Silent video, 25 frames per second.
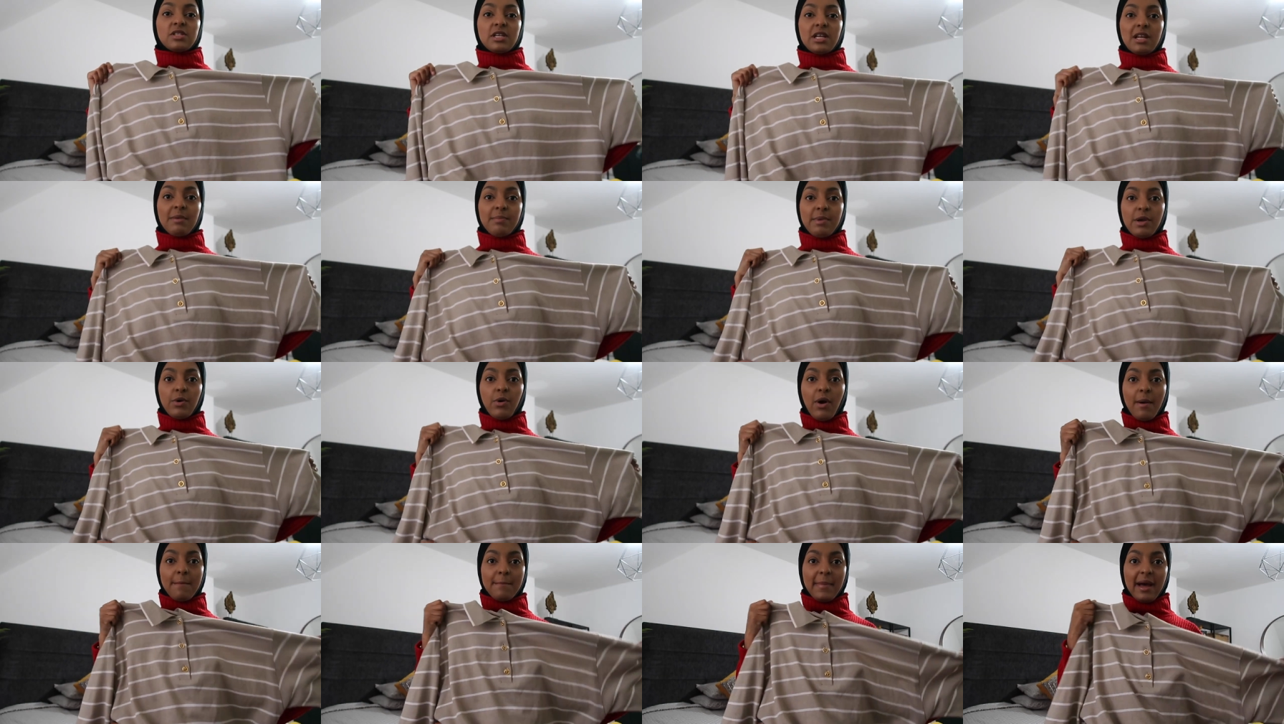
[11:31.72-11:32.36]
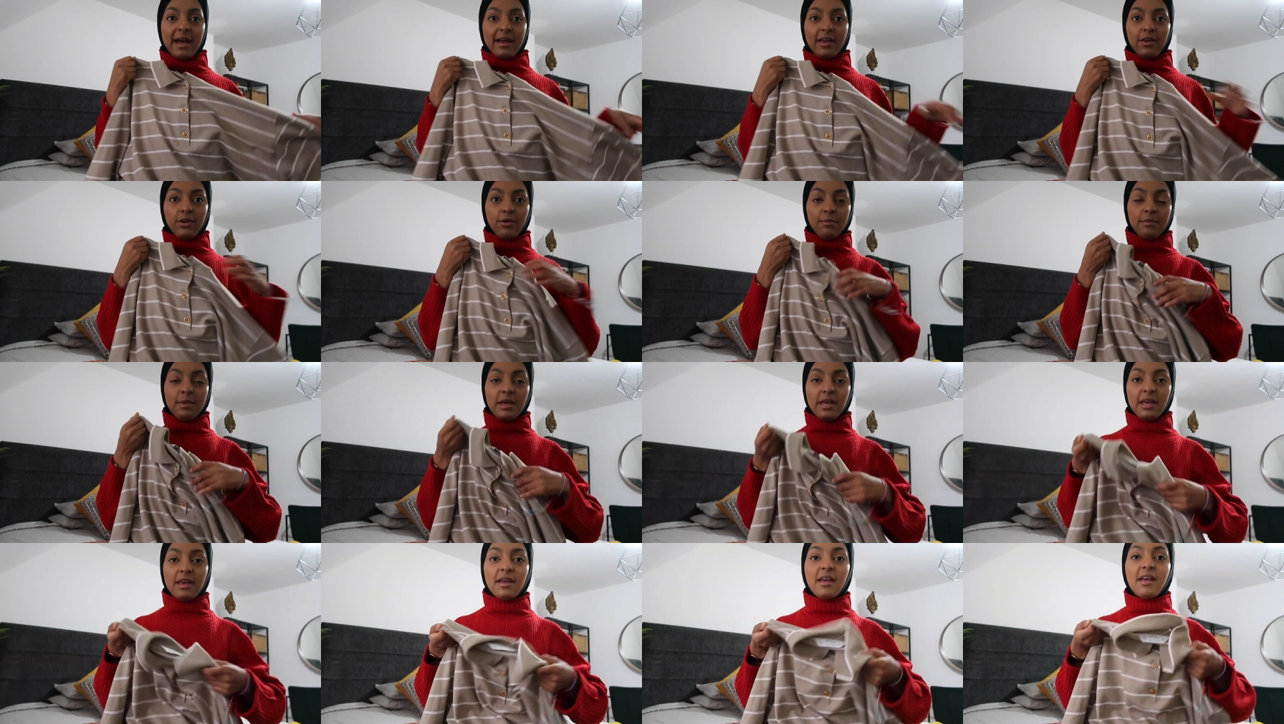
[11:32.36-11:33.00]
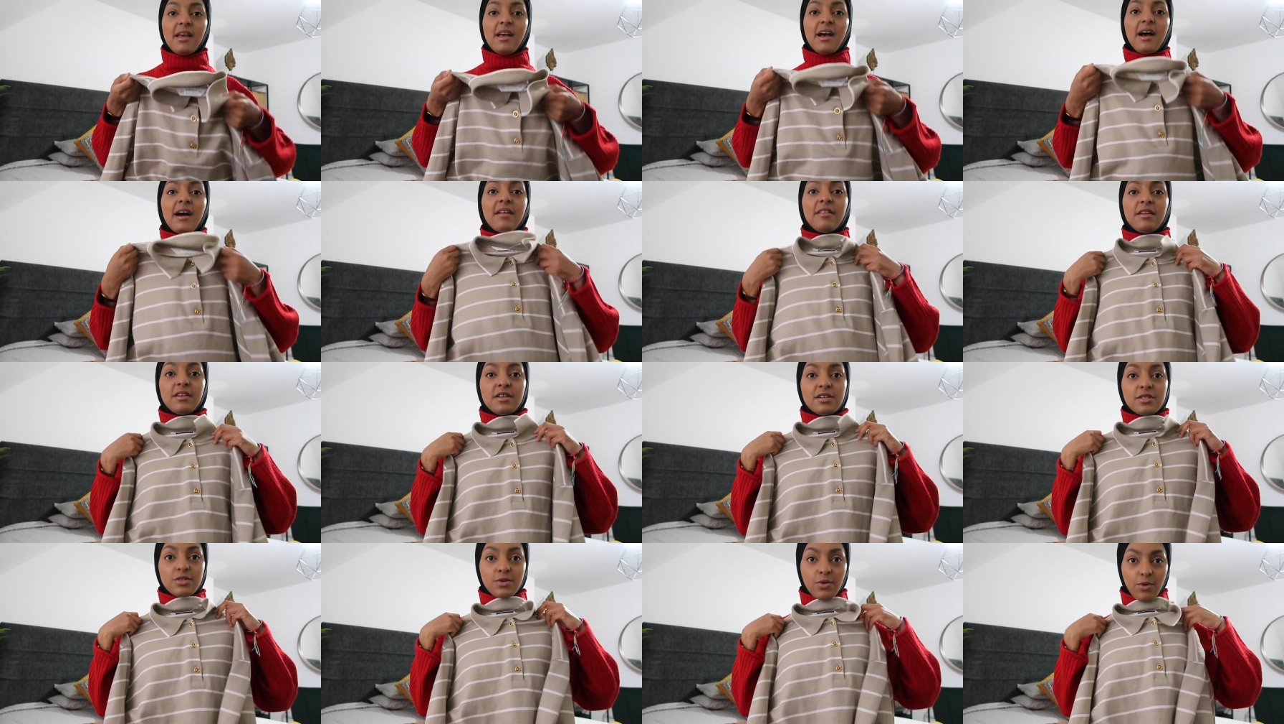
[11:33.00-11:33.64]
So it's going to be quite baggy on me. And
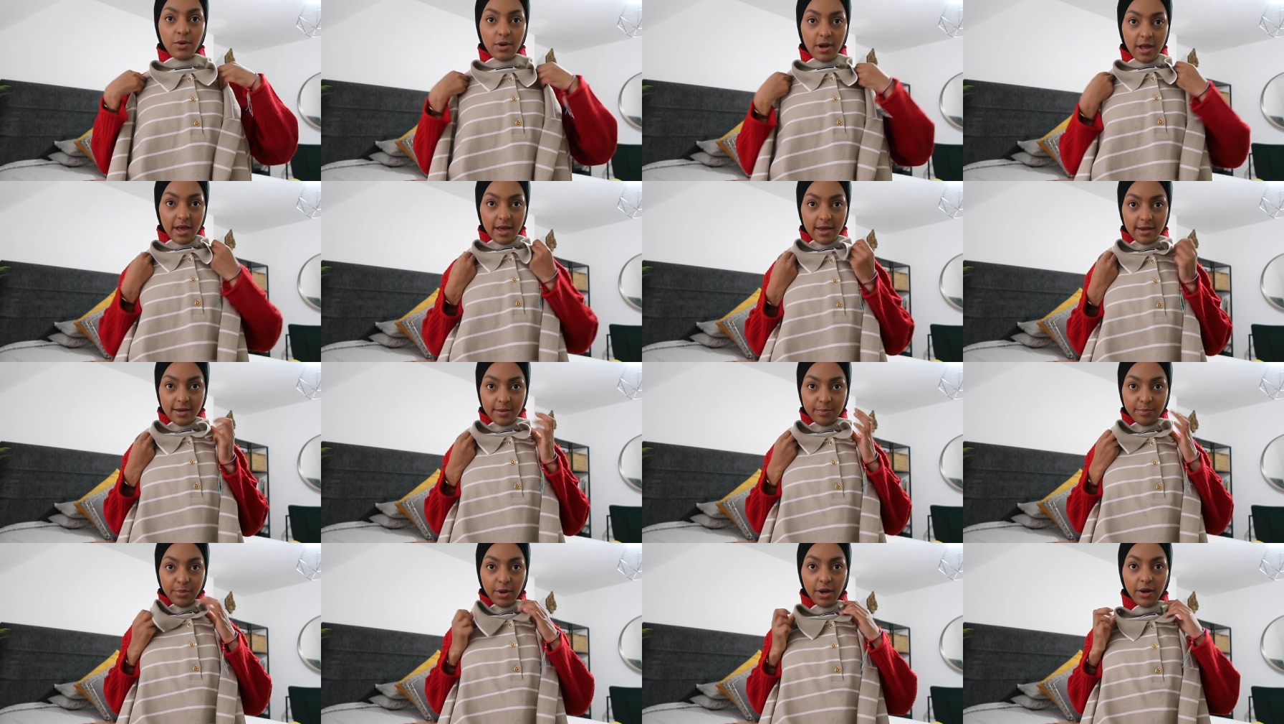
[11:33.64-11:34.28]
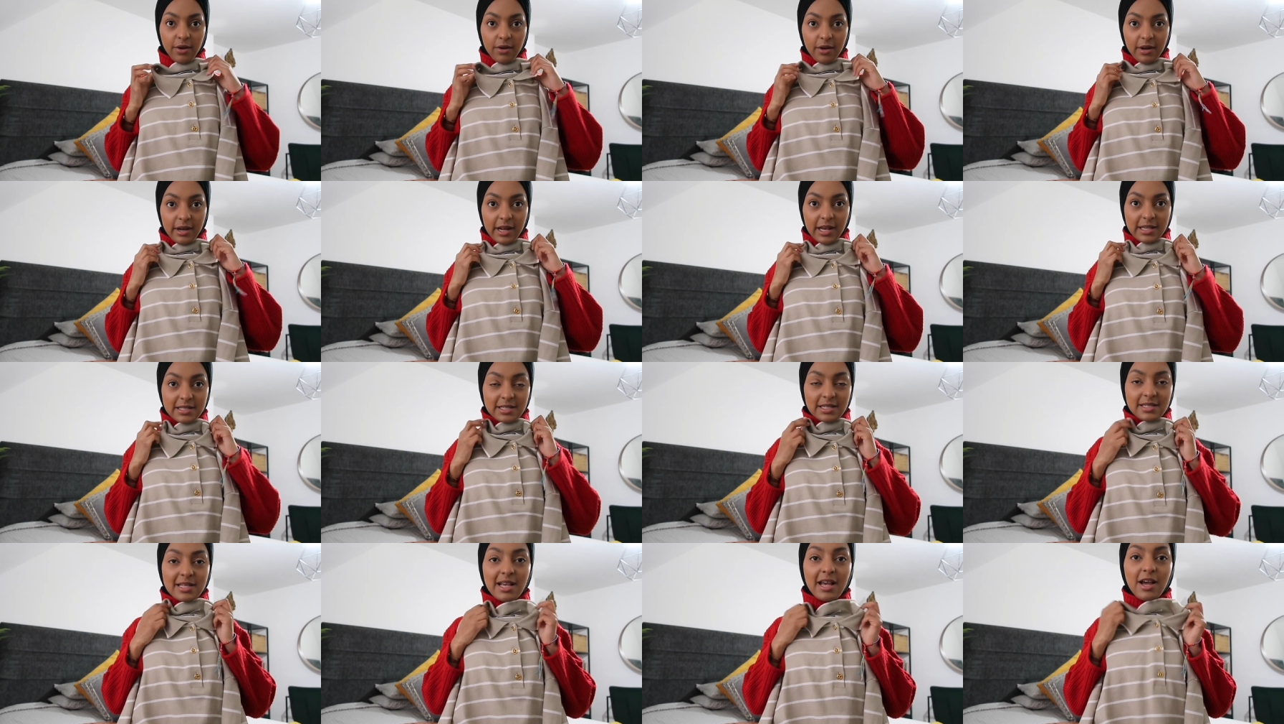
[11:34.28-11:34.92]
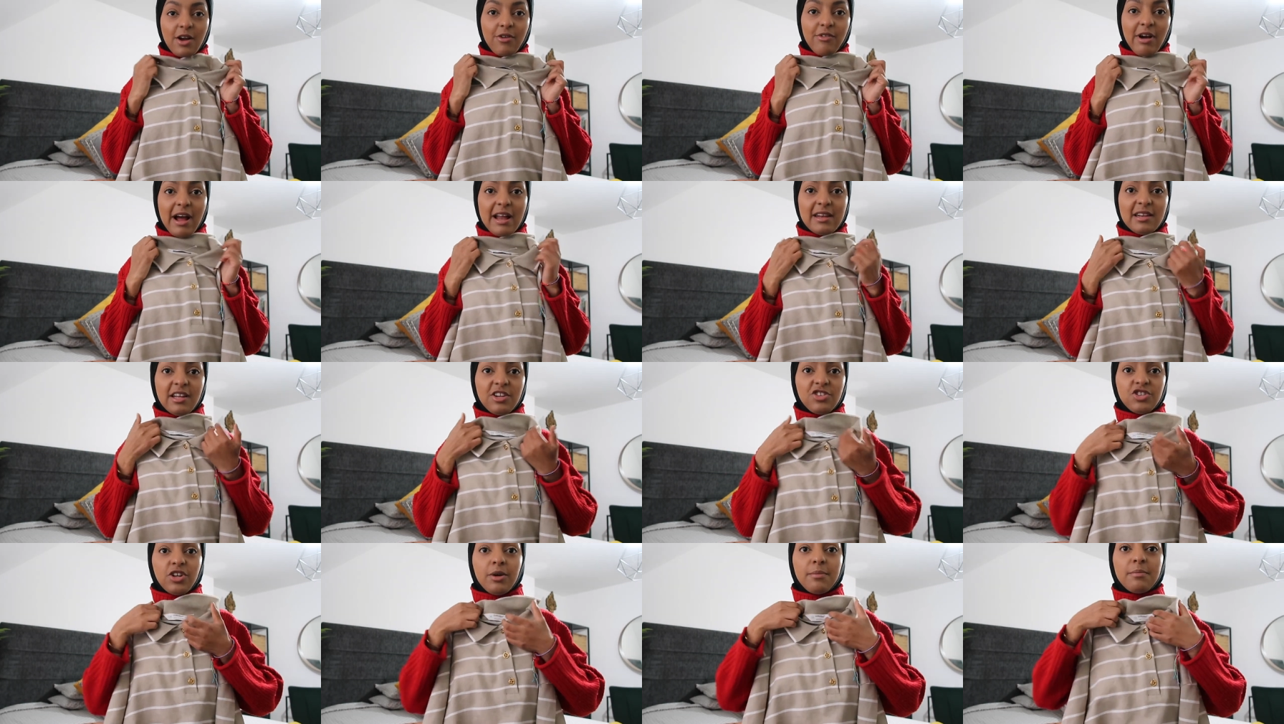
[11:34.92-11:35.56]
then it's got like a polo neck. So it's like a
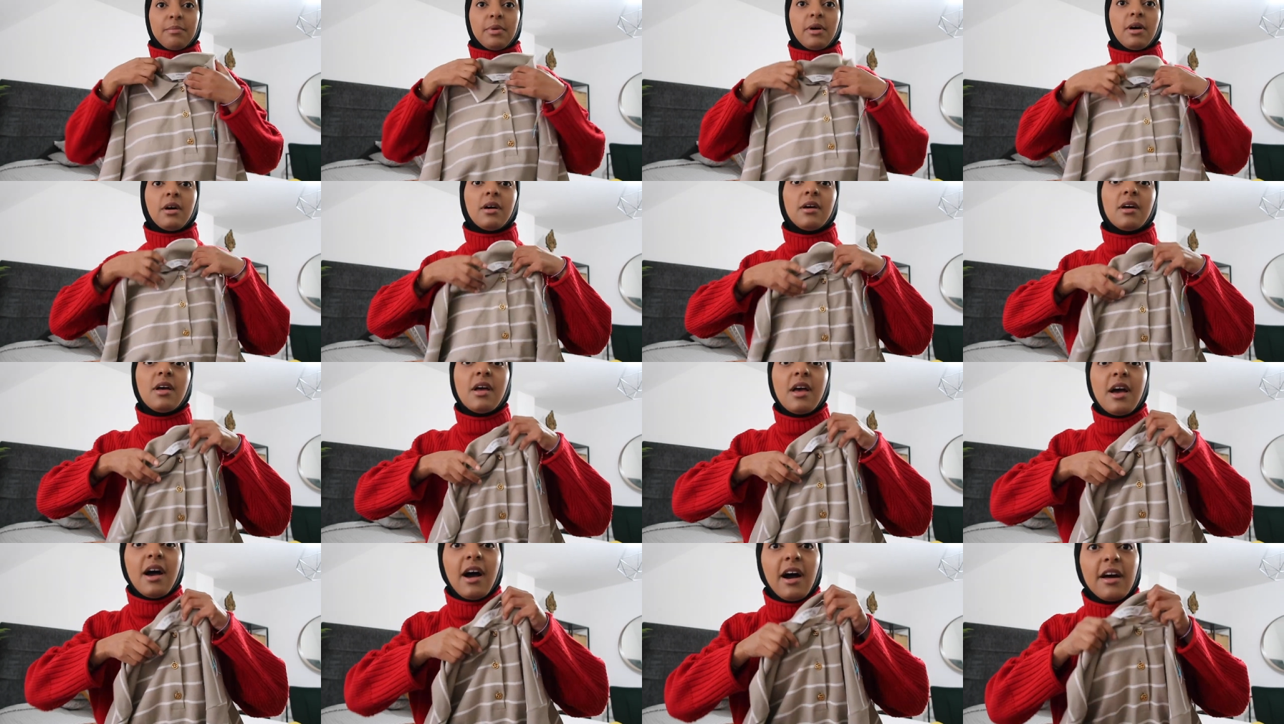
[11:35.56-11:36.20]
granddad jumper.